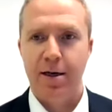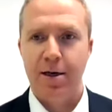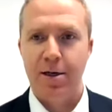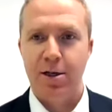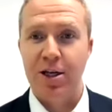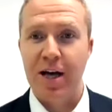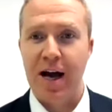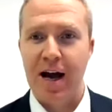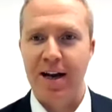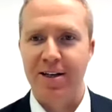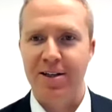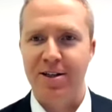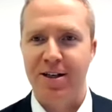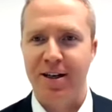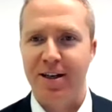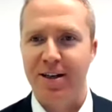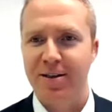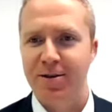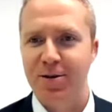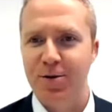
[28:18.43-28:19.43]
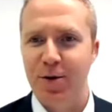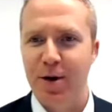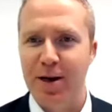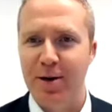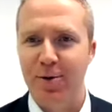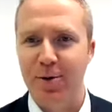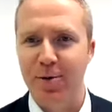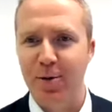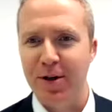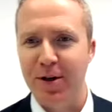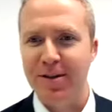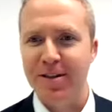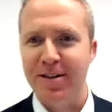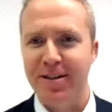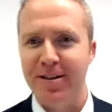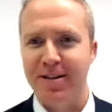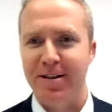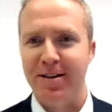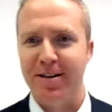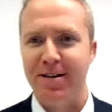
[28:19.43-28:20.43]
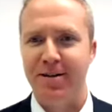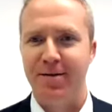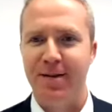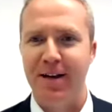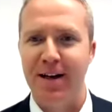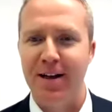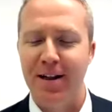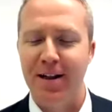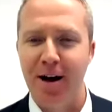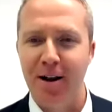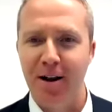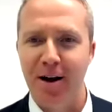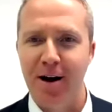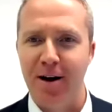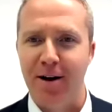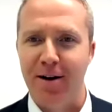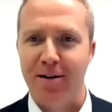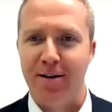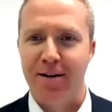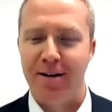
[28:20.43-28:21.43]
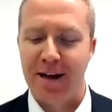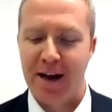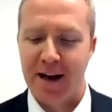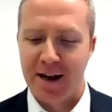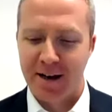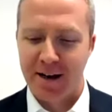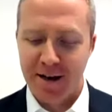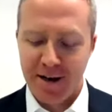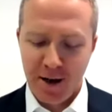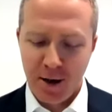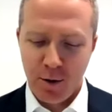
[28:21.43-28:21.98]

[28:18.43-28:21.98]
challenging 21 months that feel a lot longer than that,